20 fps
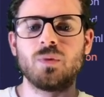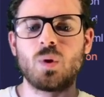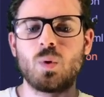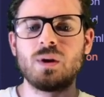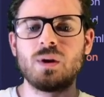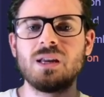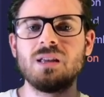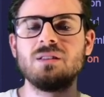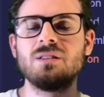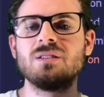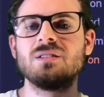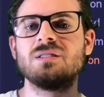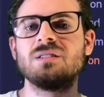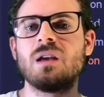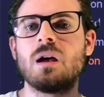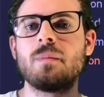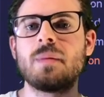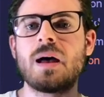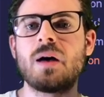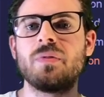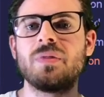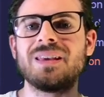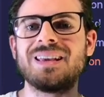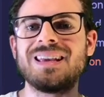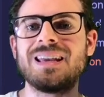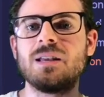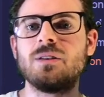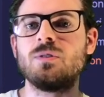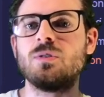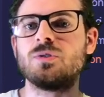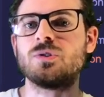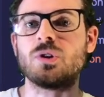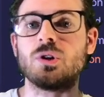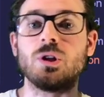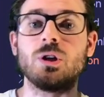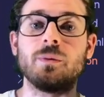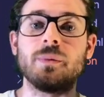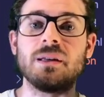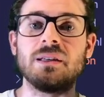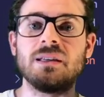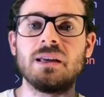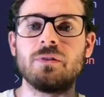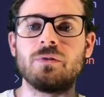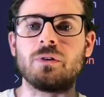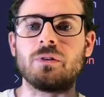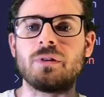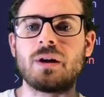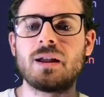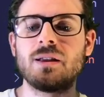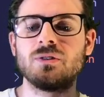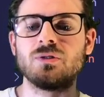we need to stub out the get user a little bit different, right?